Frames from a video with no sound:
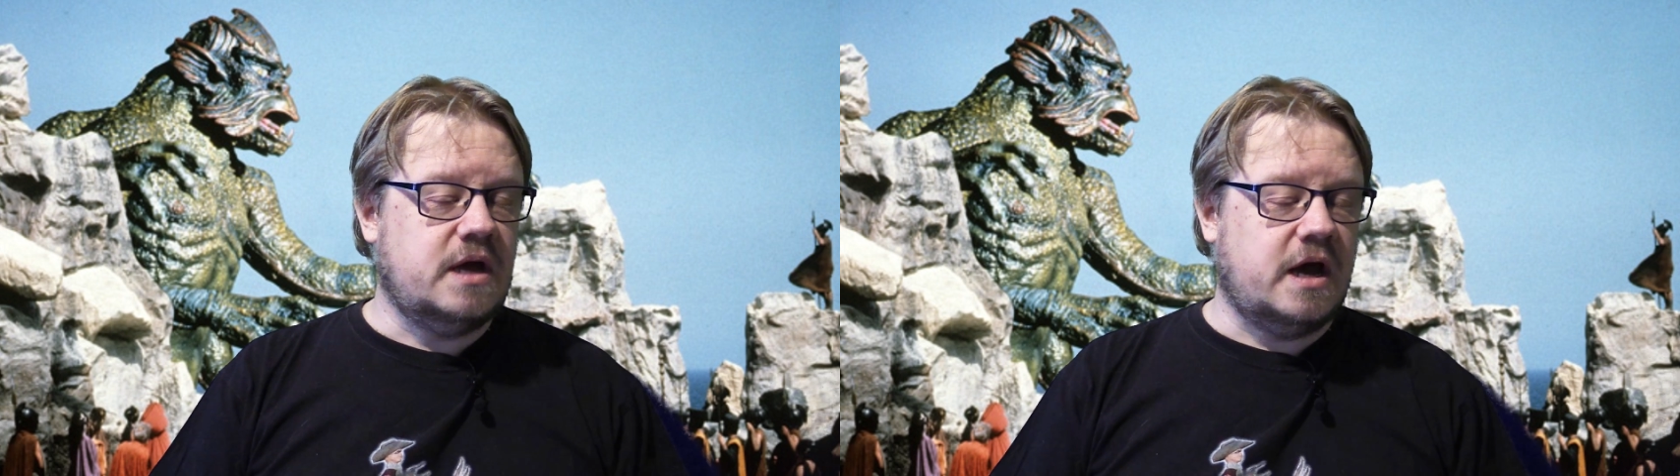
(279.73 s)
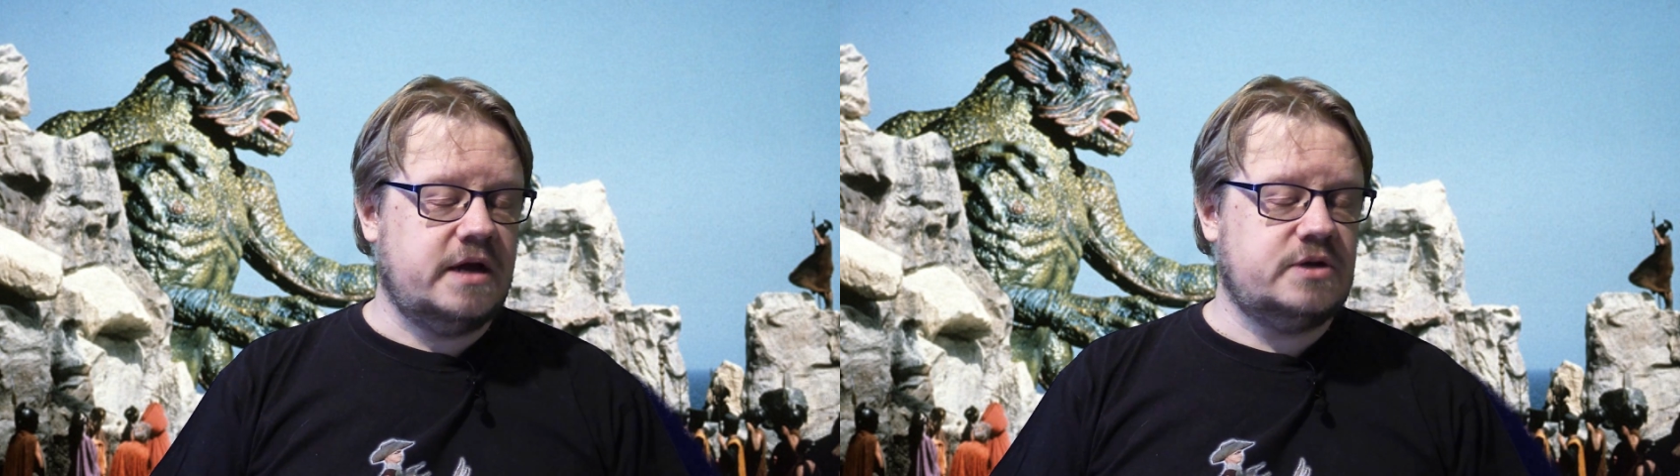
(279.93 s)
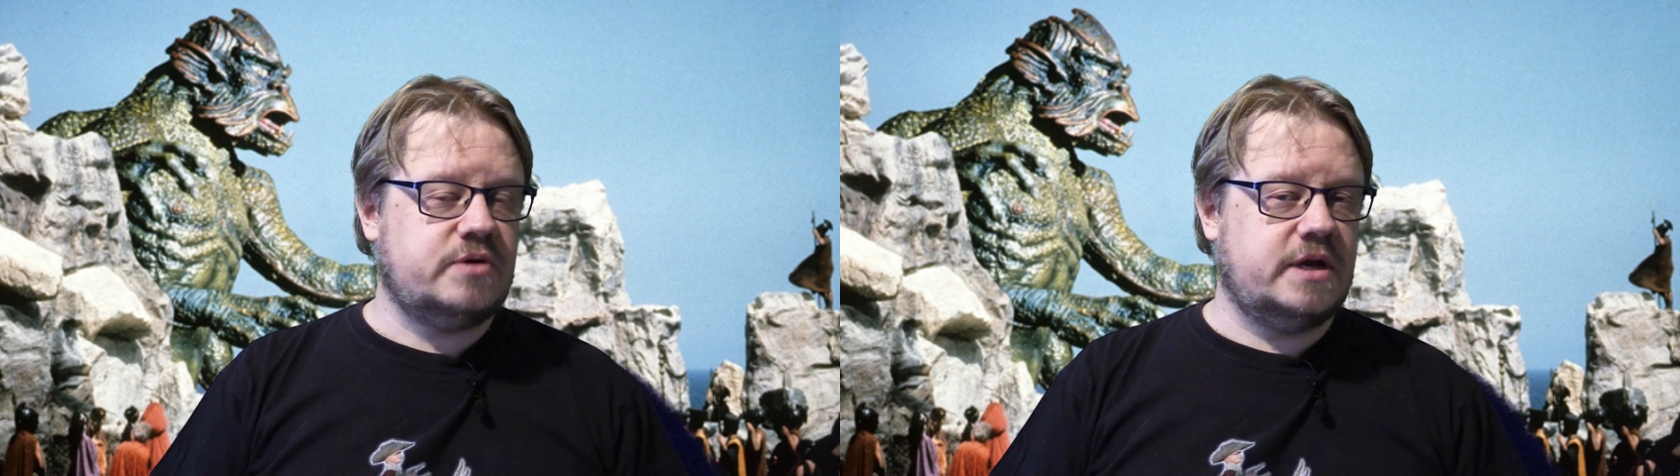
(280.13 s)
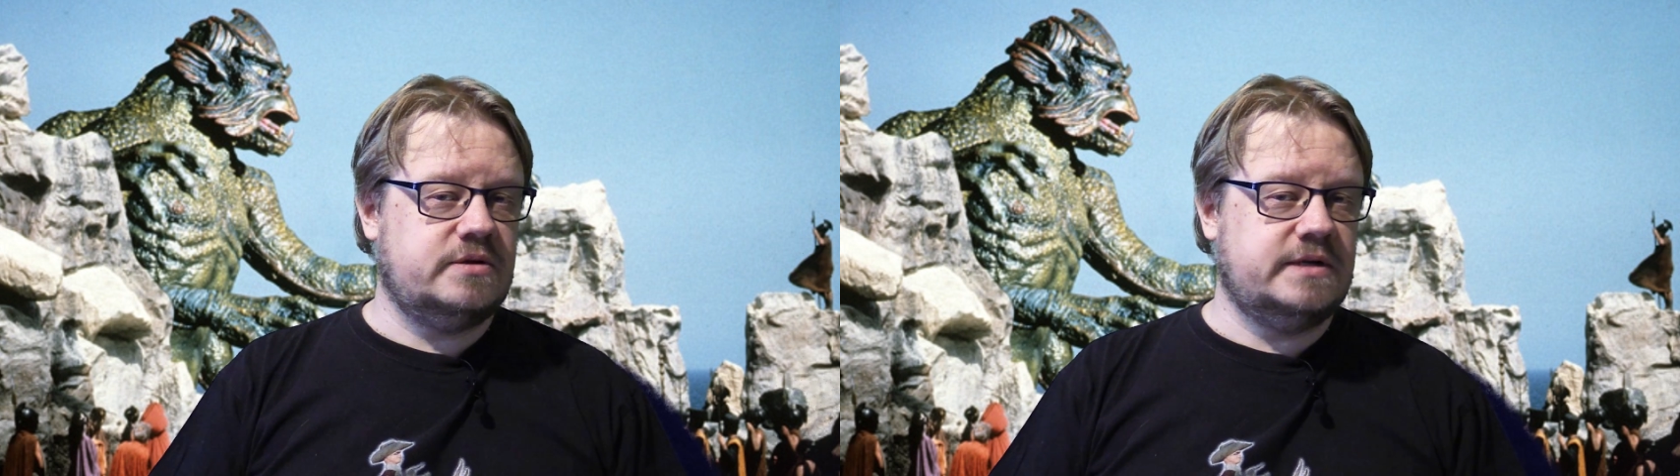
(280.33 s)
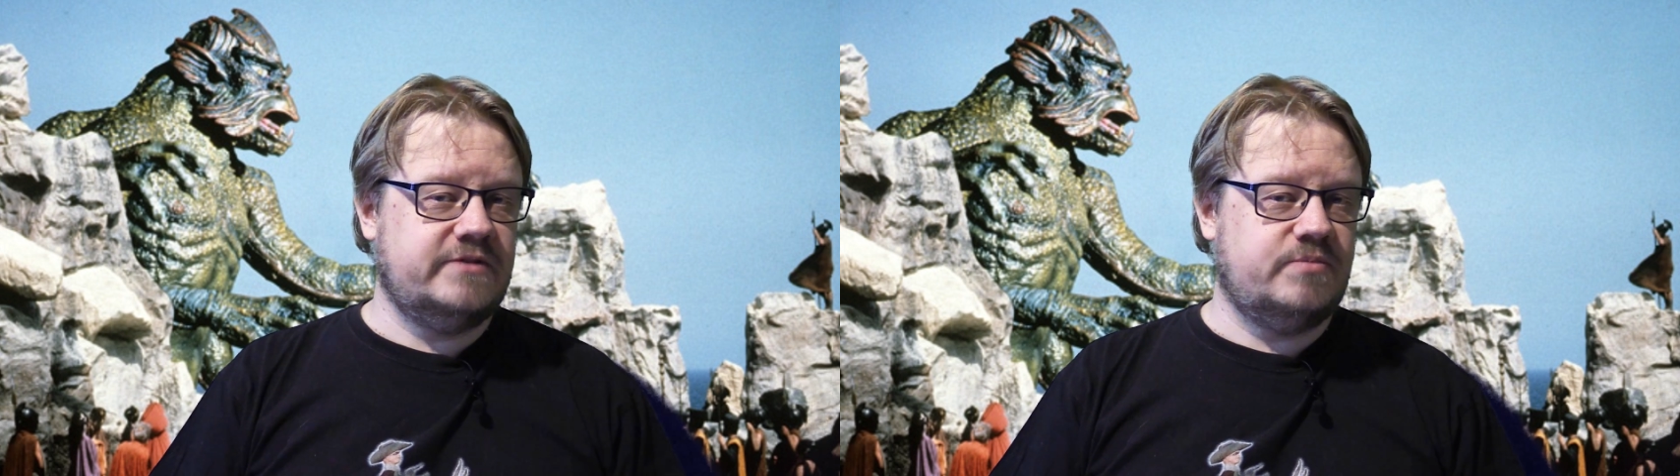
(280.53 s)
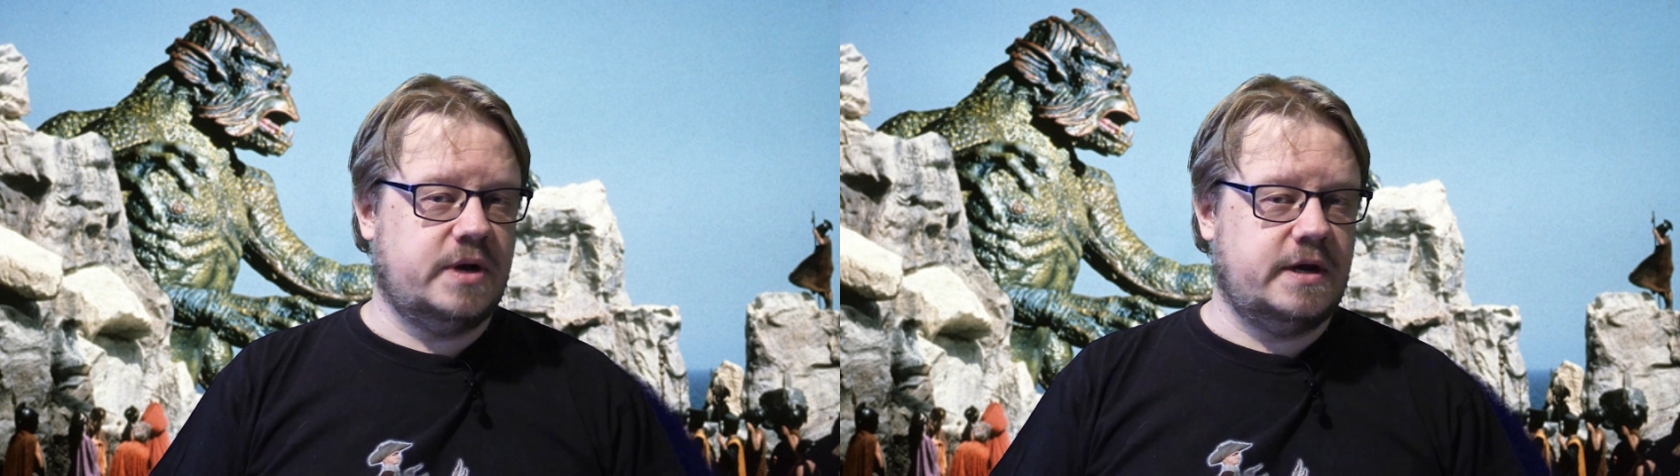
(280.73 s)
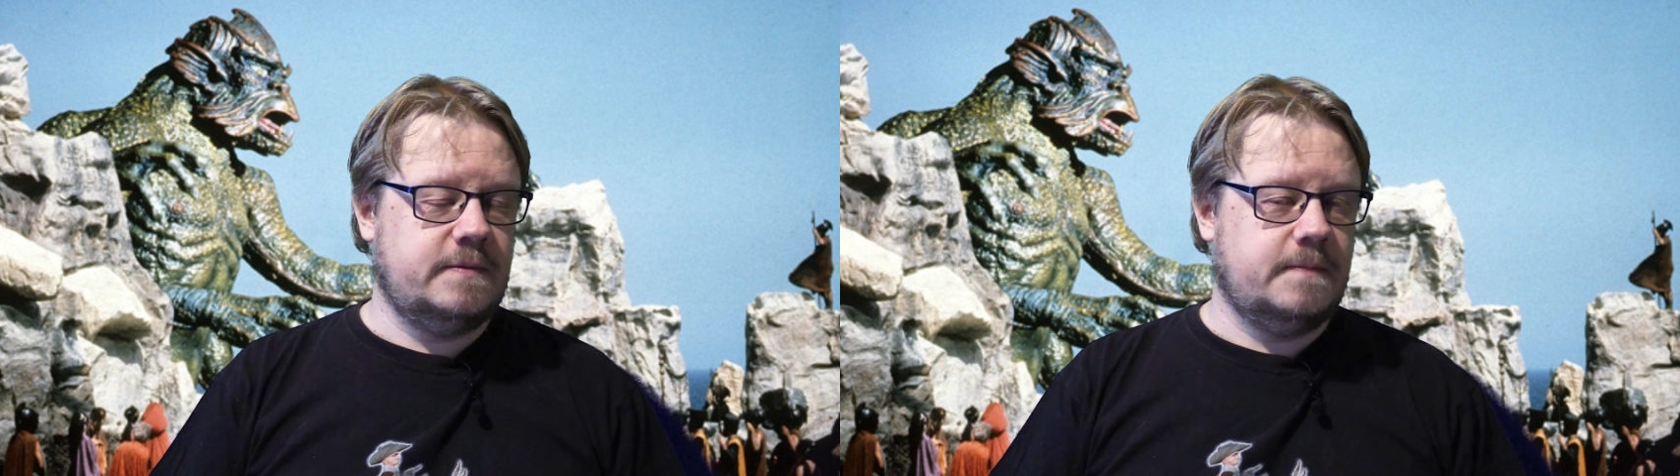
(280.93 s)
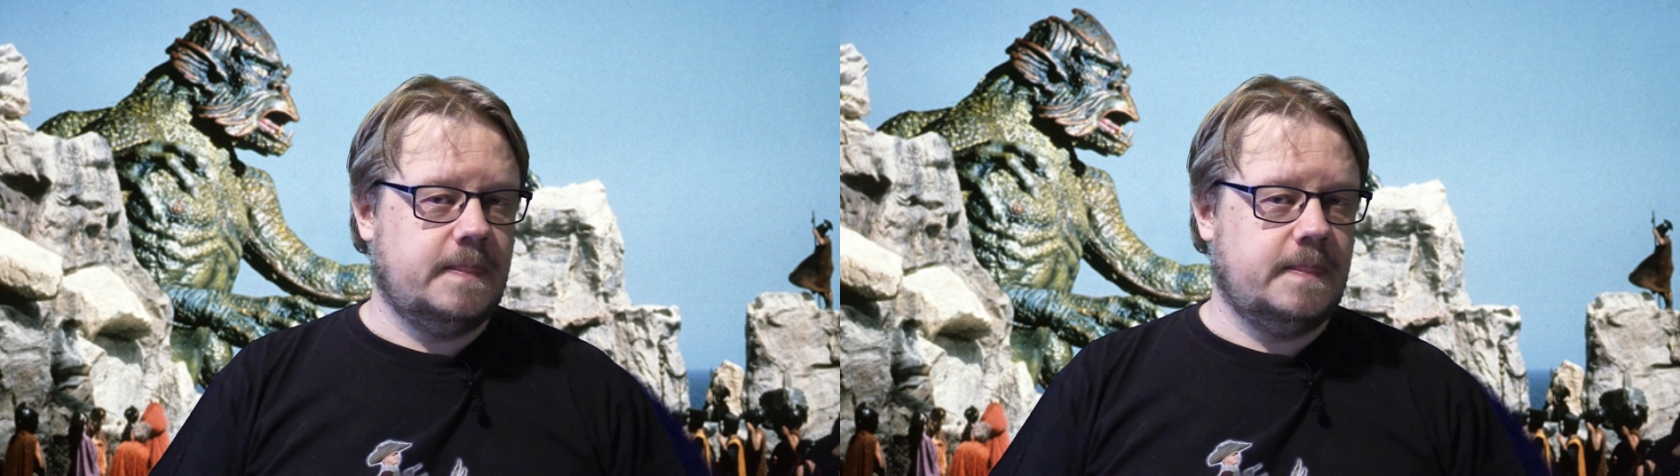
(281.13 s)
I try to live by.